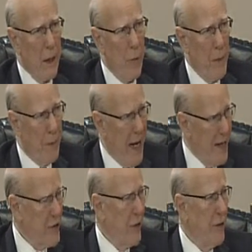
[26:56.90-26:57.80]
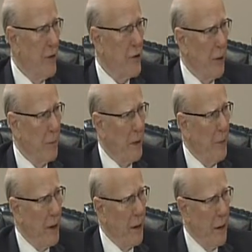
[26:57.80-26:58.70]
We passed it simply
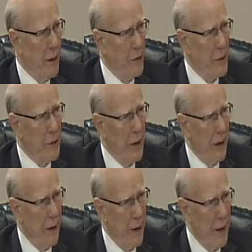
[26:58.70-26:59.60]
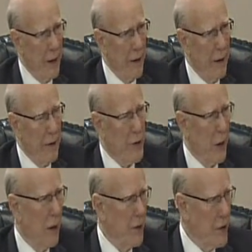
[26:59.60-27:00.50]
because Kika and
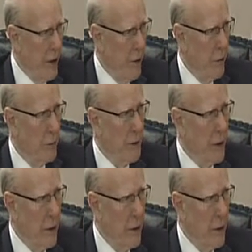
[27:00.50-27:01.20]
Charlie Stenholm and